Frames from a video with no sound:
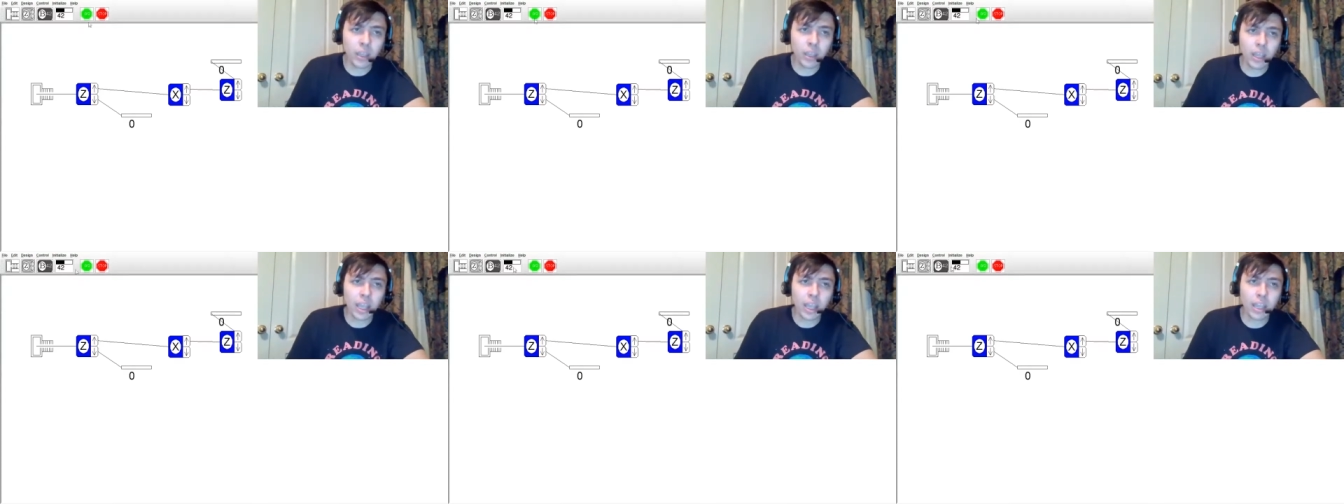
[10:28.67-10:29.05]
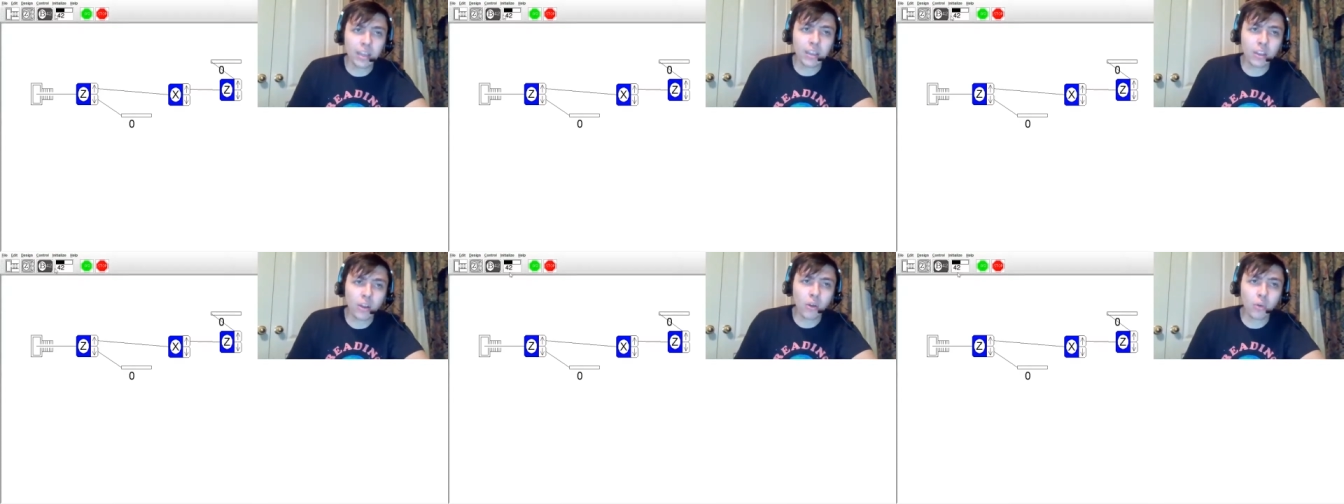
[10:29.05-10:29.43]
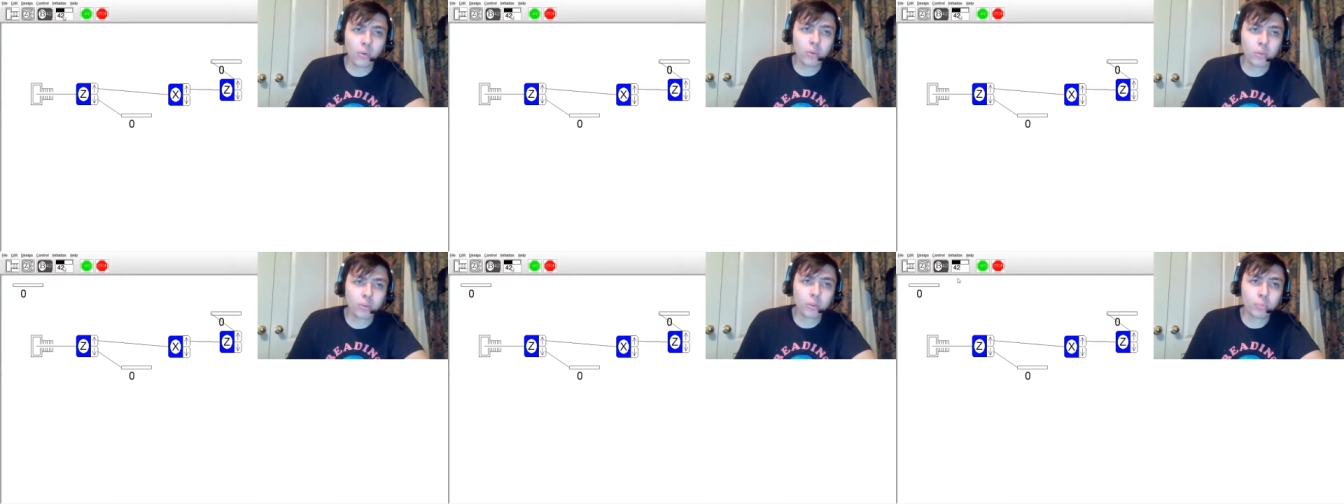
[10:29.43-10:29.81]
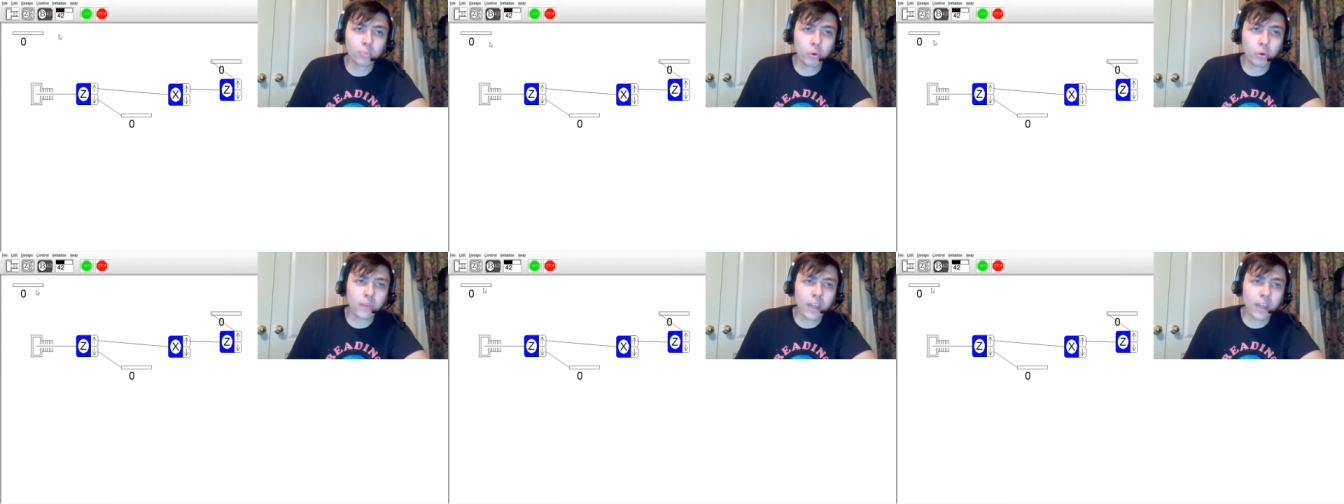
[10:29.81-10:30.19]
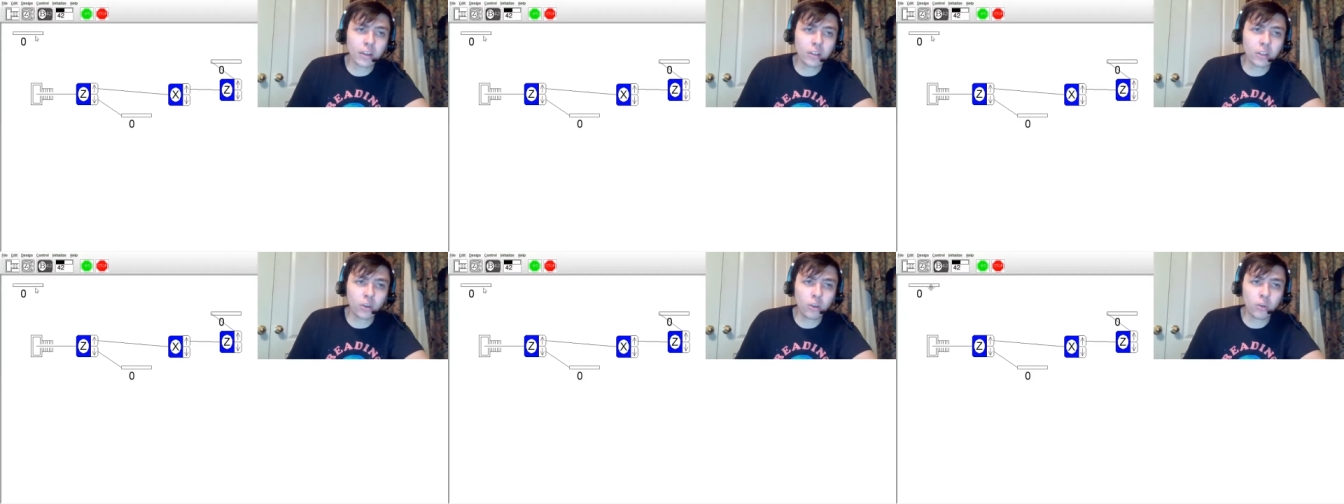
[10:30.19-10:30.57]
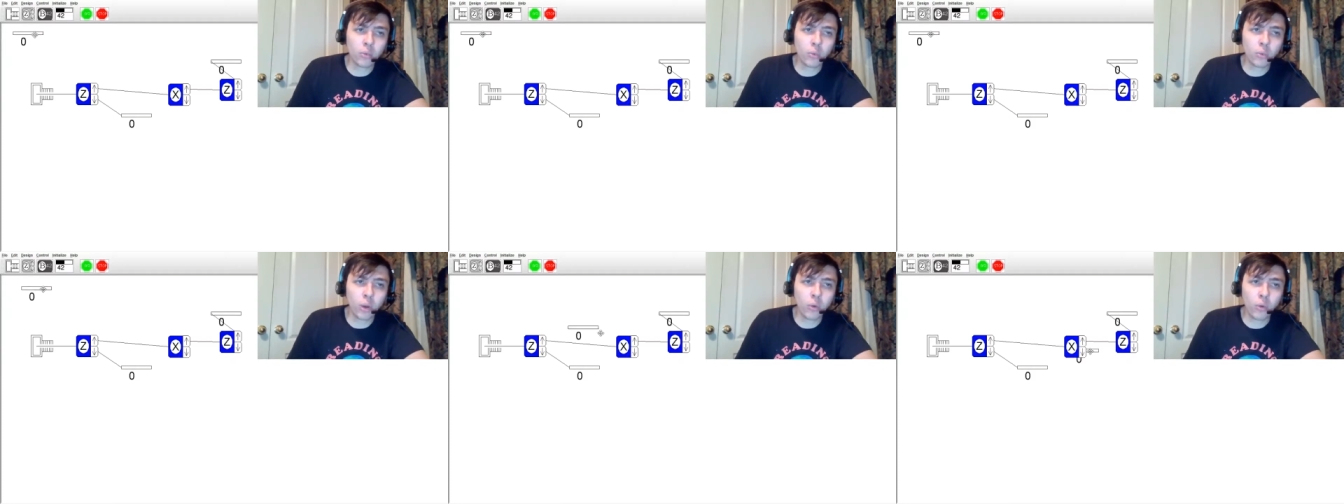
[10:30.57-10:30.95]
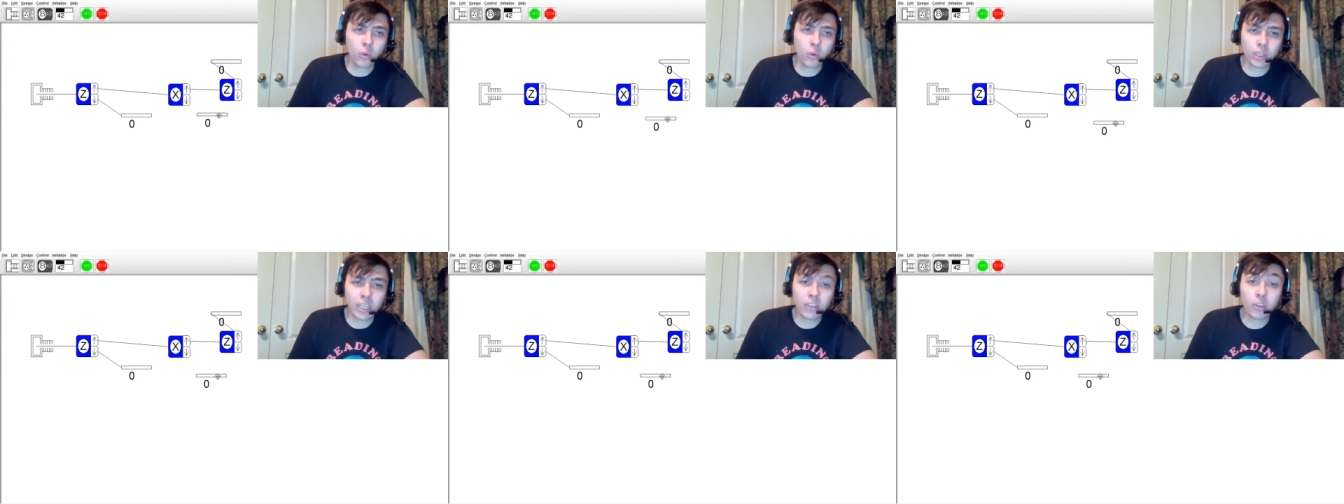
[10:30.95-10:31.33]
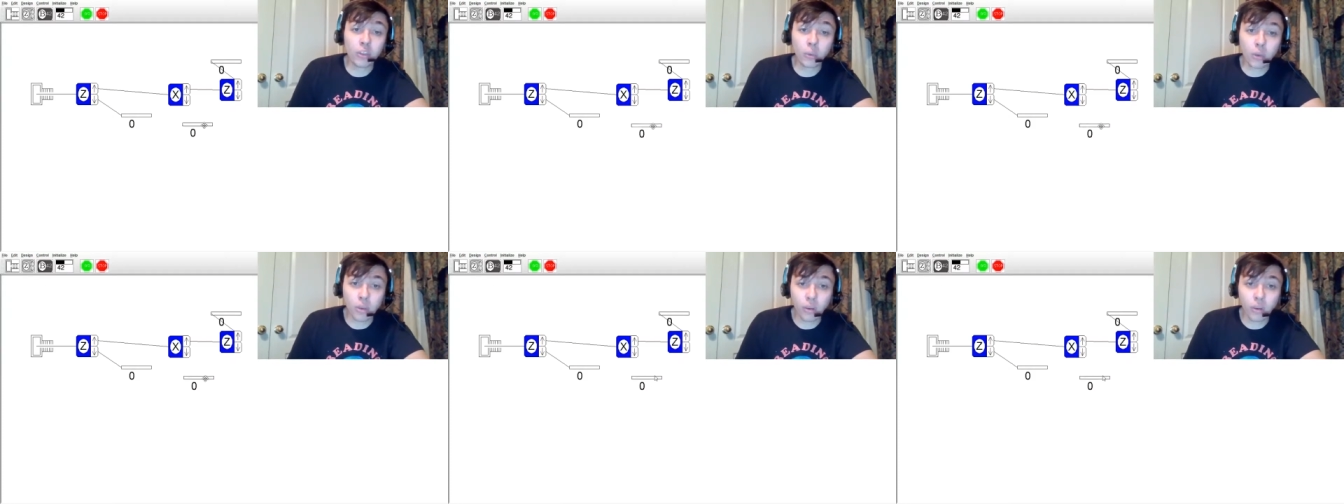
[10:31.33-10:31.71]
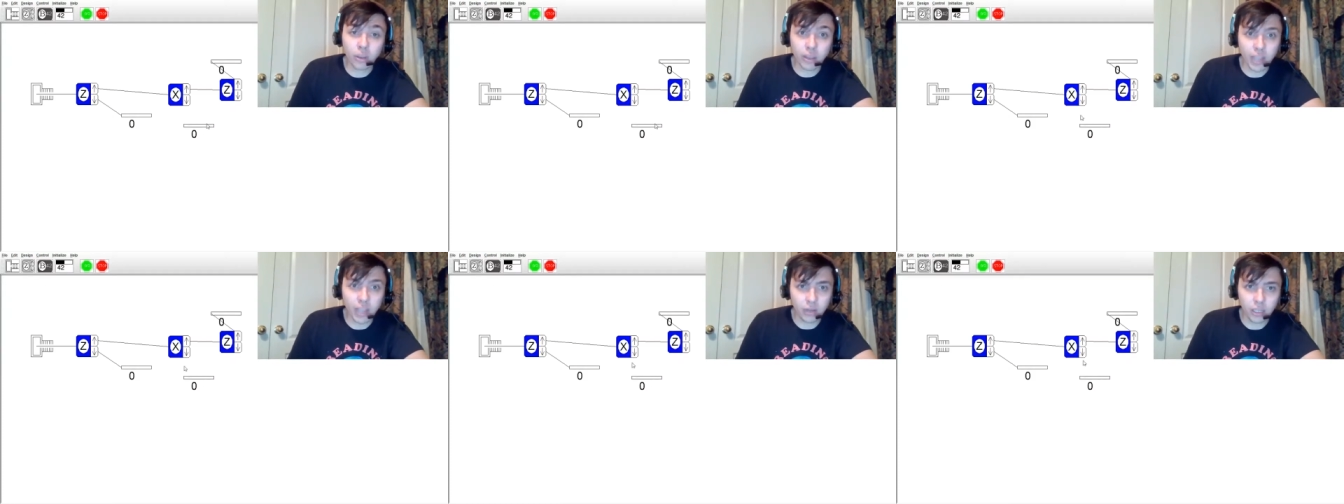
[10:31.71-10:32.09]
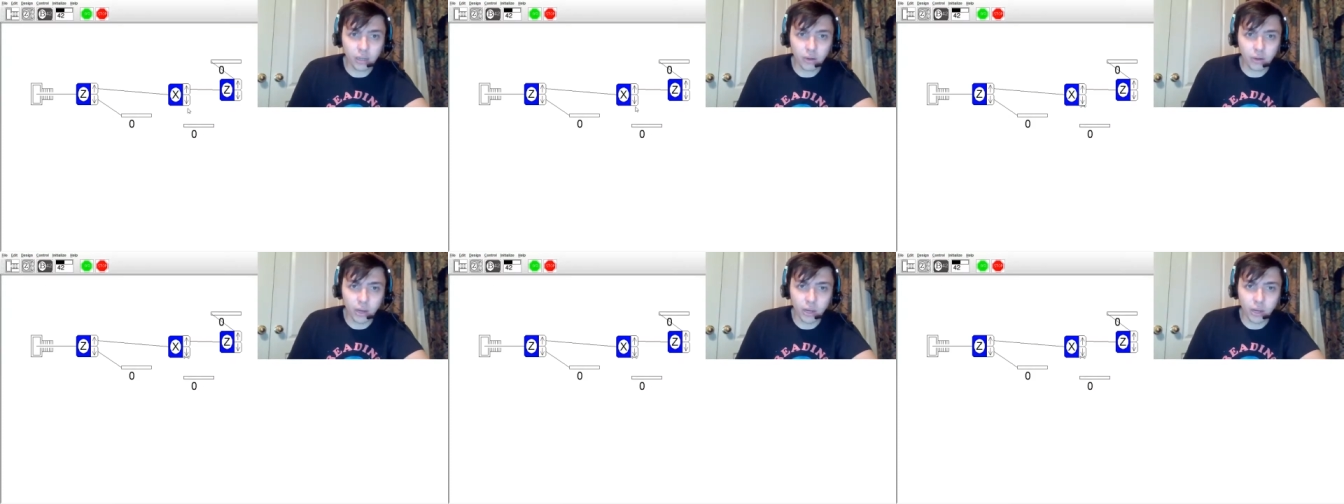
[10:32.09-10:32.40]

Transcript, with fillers: And so to prove that to you, we will get the results down here, right?